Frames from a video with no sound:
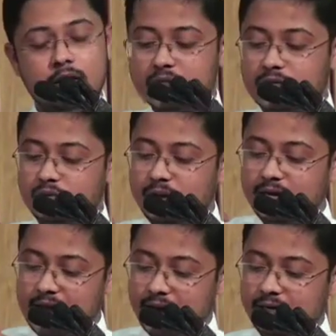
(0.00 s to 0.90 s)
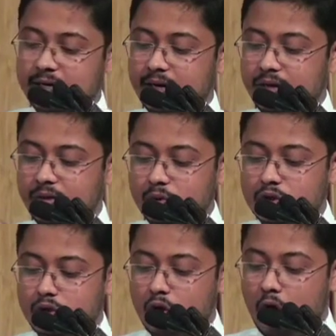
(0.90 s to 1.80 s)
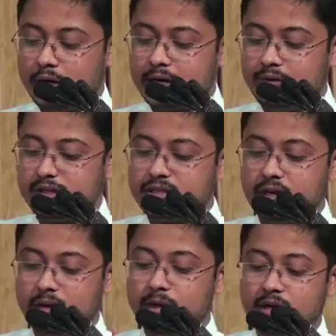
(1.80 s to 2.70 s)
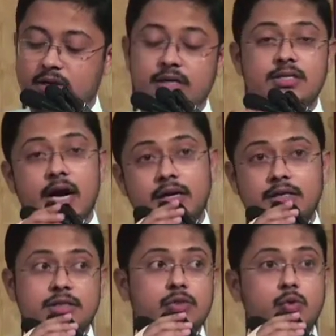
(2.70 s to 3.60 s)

It has very tactically used non-conventional military strategies